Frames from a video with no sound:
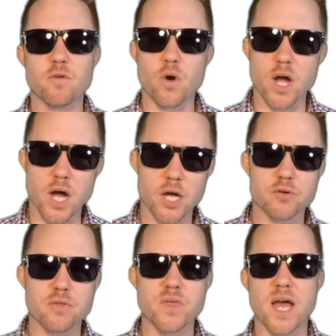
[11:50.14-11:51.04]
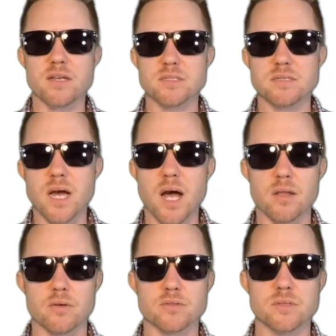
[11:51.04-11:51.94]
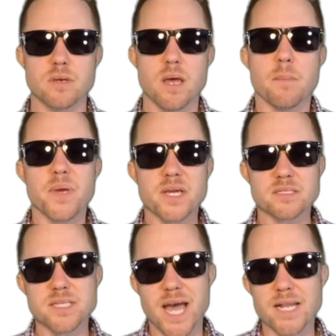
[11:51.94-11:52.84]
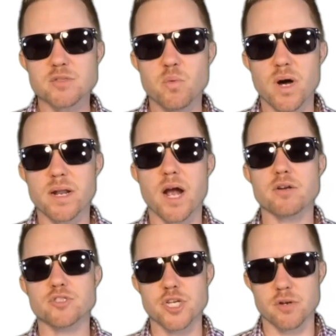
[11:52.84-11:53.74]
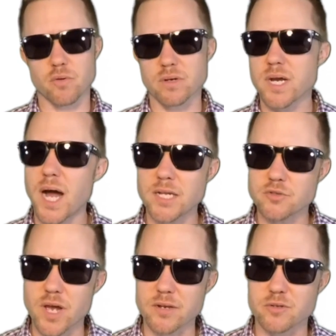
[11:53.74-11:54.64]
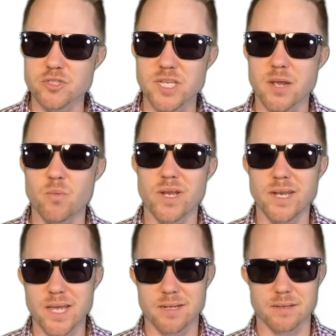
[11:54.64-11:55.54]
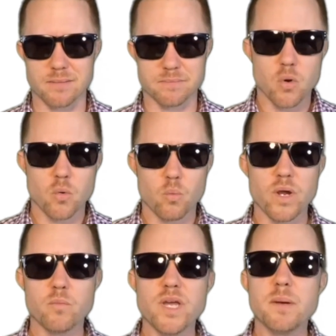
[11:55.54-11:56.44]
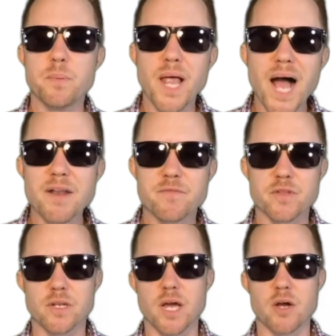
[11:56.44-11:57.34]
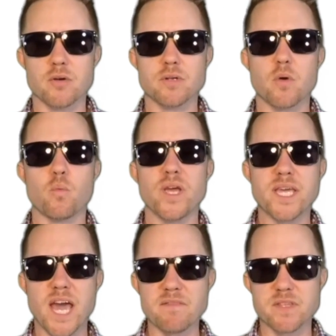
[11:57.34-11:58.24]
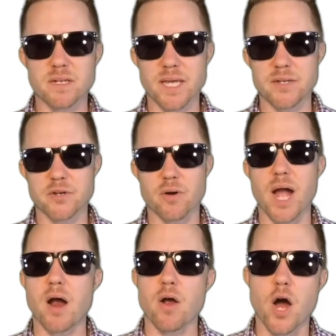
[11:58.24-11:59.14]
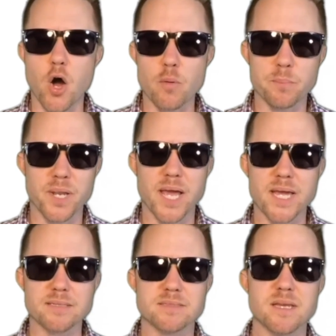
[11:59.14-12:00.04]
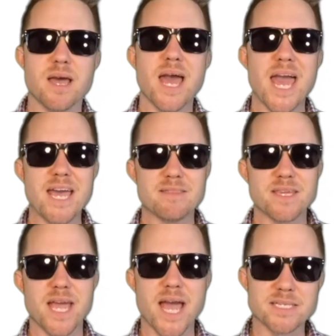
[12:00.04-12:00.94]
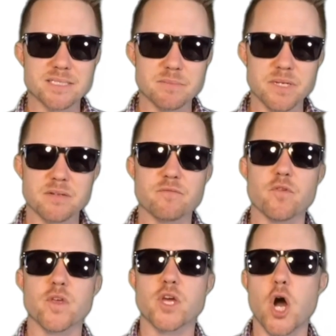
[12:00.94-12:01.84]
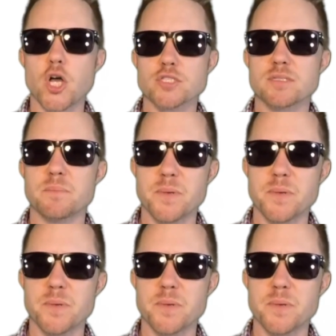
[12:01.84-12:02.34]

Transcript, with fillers: for $100,000 because that is what our general contractor said we needed. When we applied for the loan, we gave the lender our home plans and the estimate for the cost to